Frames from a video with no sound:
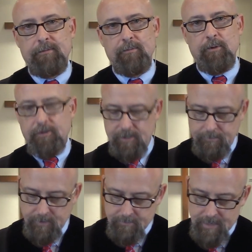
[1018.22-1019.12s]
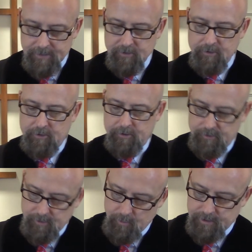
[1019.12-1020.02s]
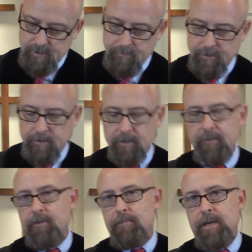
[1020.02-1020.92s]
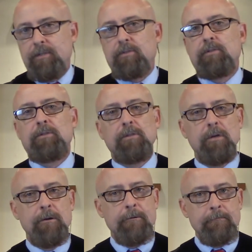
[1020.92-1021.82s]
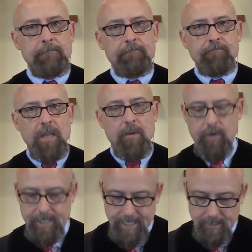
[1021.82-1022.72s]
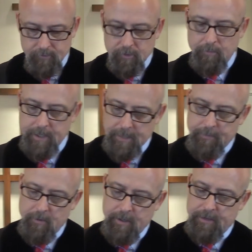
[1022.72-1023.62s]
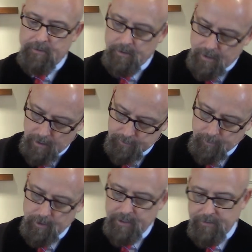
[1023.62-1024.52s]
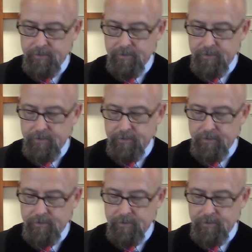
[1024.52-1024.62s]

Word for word: We're simply messengers. So we simply deliver the message and we counsel people in the gospel and in the